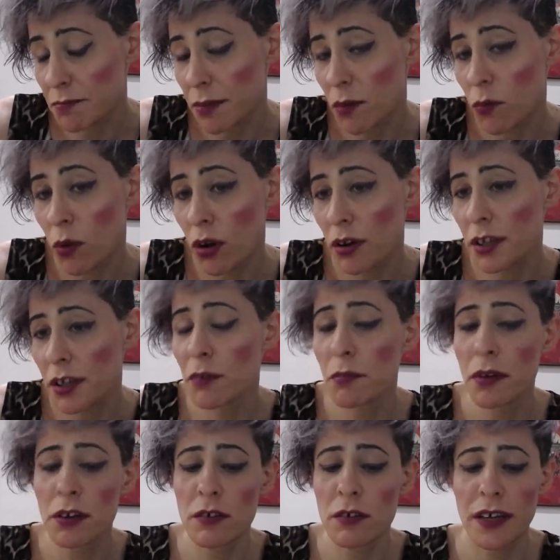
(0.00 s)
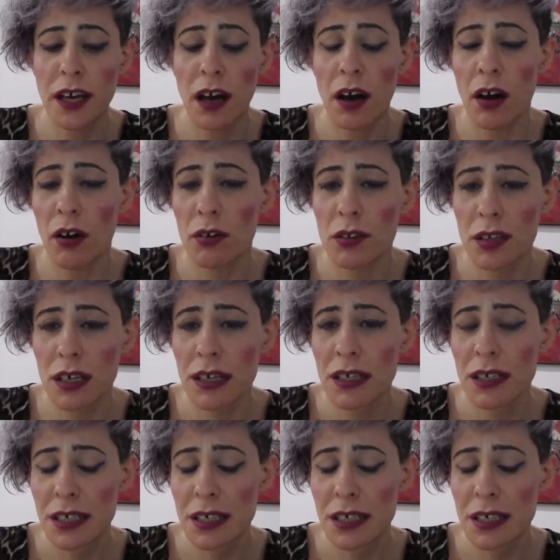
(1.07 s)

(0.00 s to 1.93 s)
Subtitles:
But what you're moving on